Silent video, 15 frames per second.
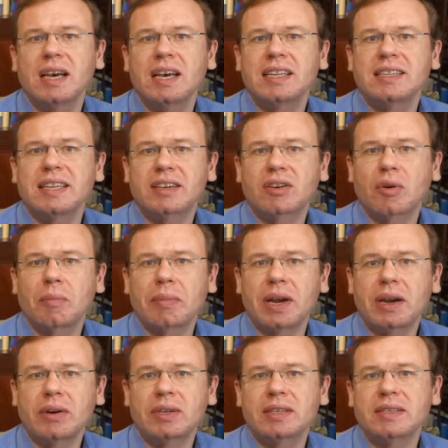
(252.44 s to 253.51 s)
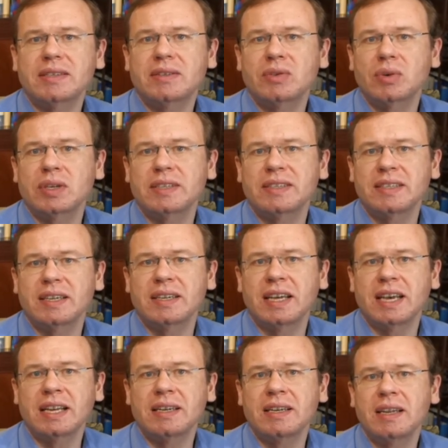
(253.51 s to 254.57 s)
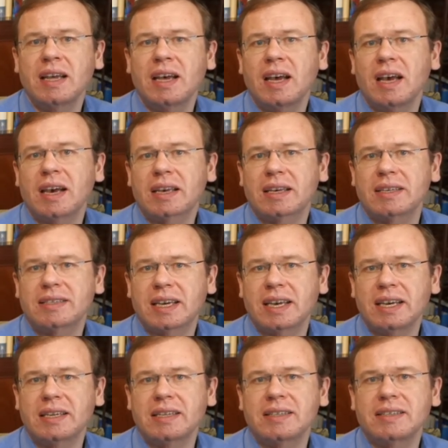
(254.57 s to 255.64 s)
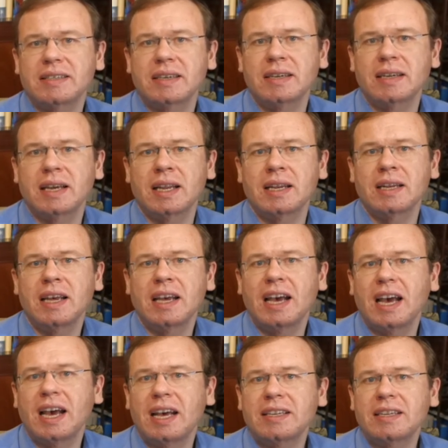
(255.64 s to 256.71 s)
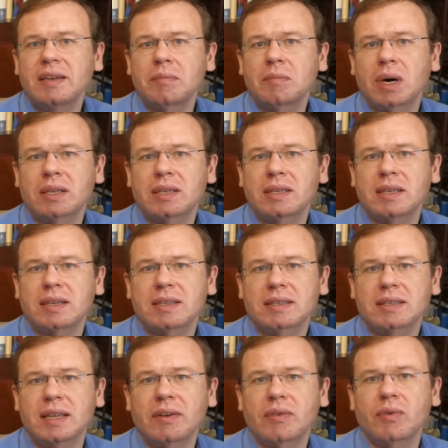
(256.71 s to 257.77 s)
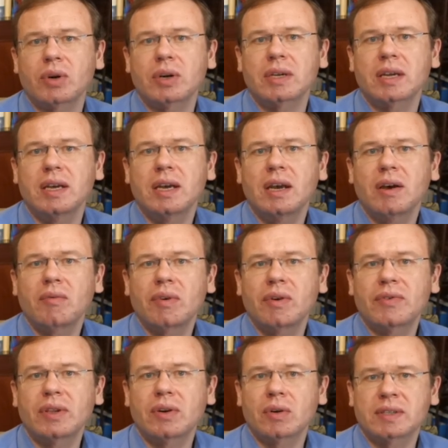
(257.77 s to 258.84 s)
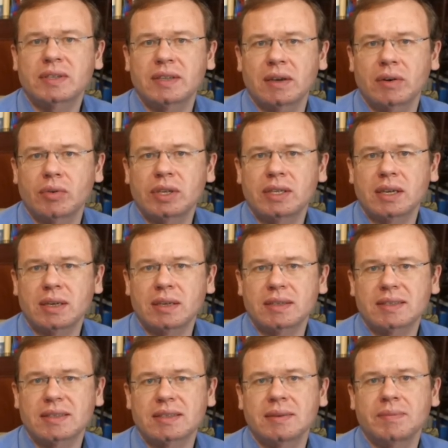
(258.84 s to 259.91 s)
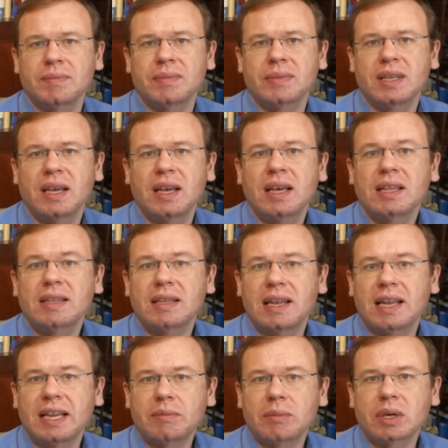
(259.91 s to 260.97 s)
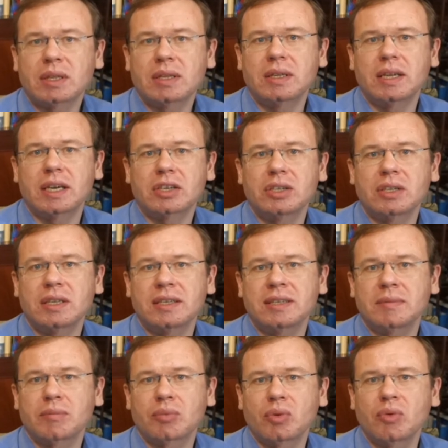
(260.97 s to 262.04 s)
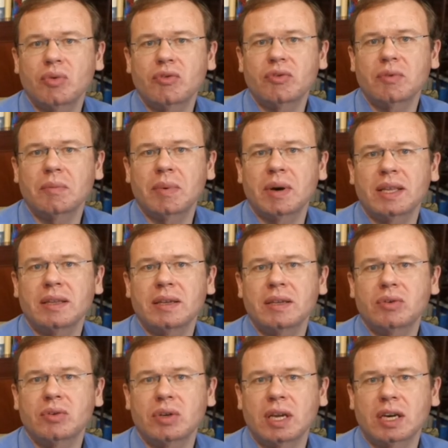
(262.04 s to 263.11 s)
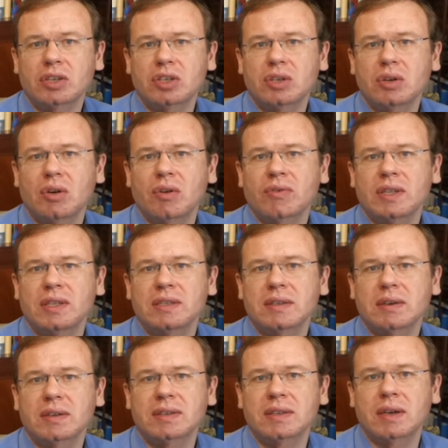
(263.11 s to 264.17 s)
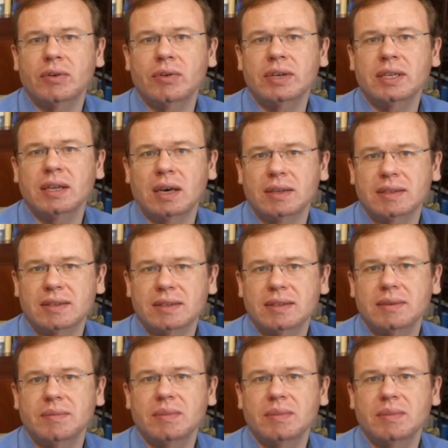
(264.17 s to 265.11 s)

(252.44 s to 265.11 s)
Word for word: They compare this to a CNN, a cascaded CNN, and their multitask network with the auxiliary tasks. The landmark detection is improved by the introduction of these auxiliary tasks.